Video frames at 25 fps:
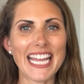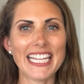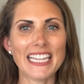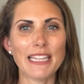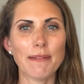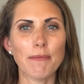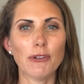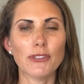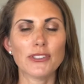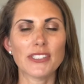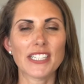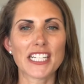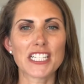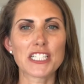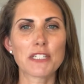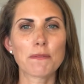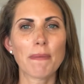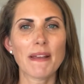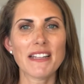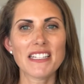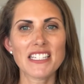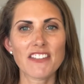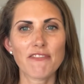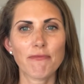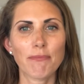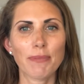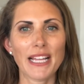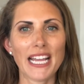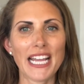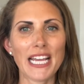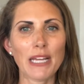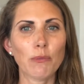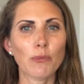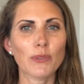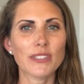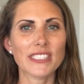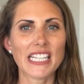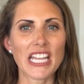and the most expensive
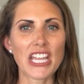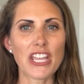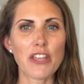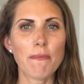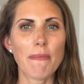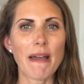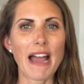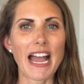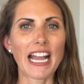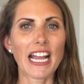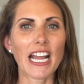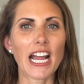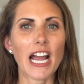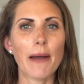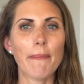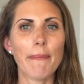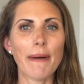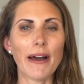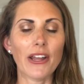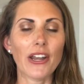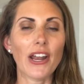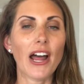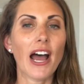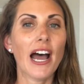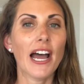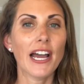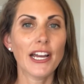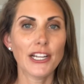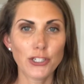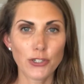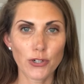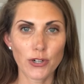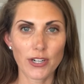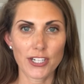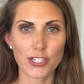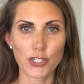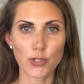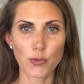plan will set you back about one
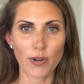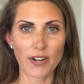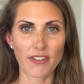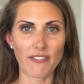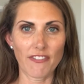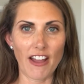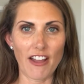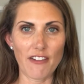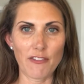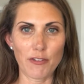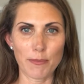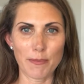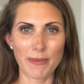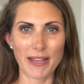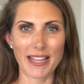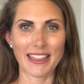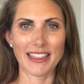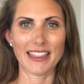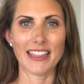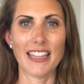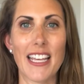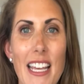hundred twenty-five dollars a month.